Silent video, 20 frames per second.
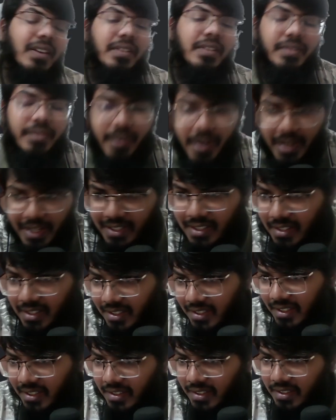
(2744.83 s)

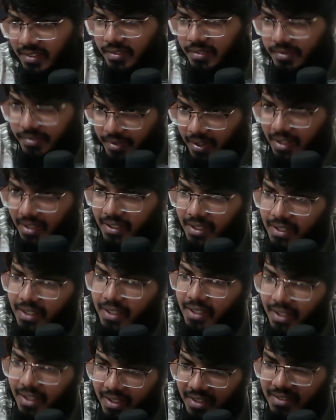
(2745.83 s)
finally
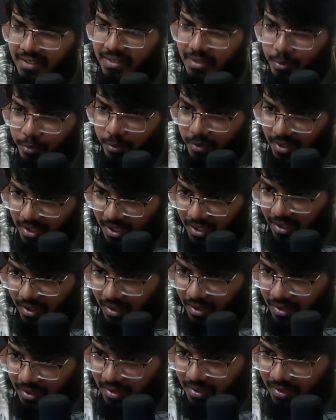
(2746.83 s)
it's
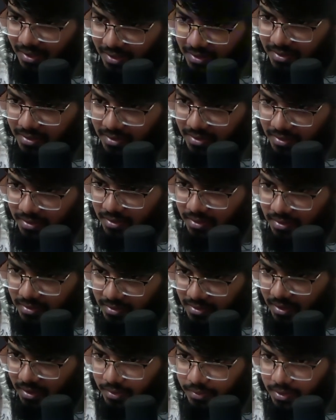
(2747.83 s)
working. Let's
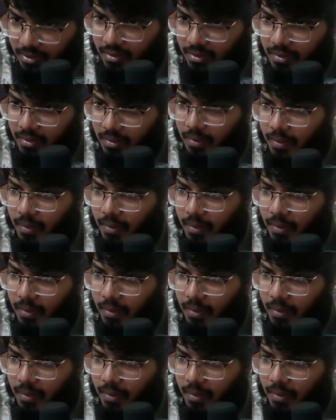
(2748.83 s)
save it.